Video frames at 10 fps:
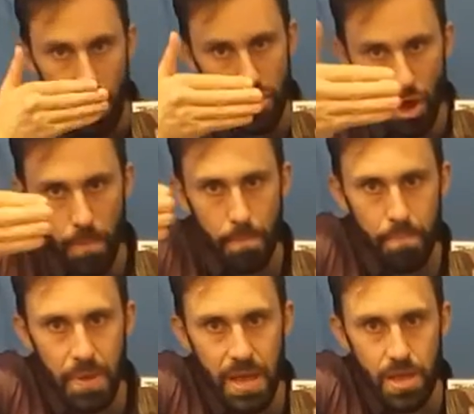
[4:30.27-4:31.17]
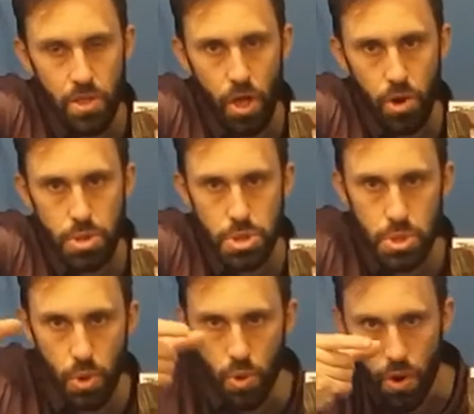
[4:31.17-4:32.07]
not a big long
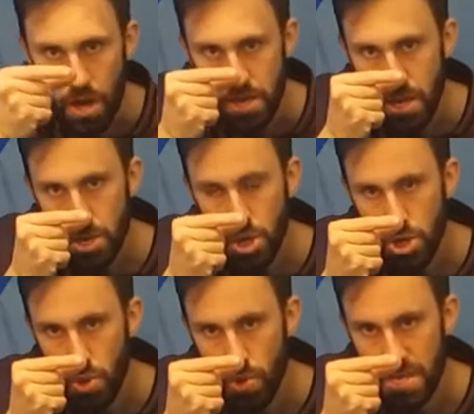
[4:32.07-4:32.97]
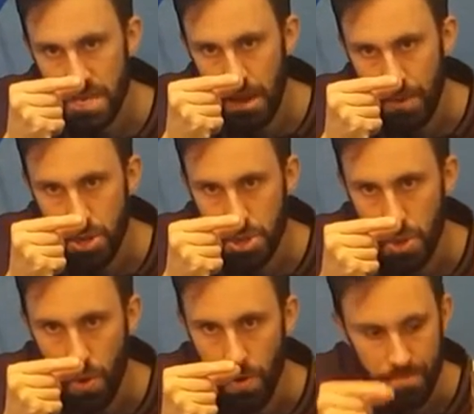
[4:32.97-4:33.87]
straw, just a short stubby
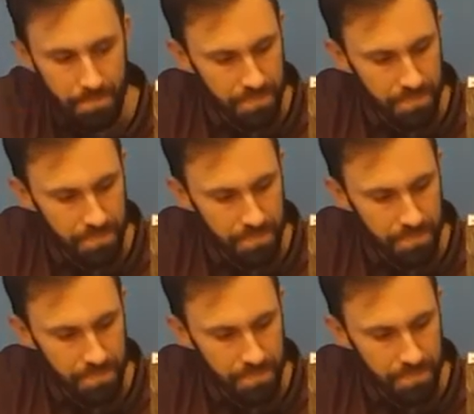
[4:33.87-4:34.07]
straw.